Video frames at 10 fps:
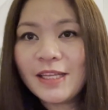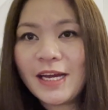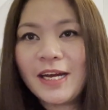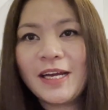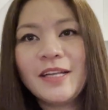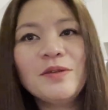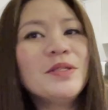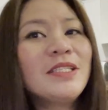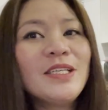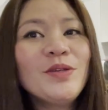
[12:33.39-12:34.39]
And we'll
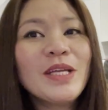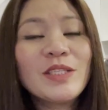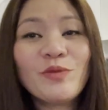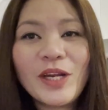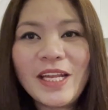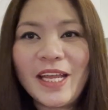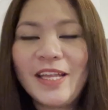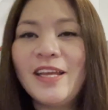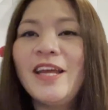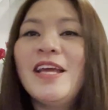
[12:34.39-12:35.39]
see you next Friday.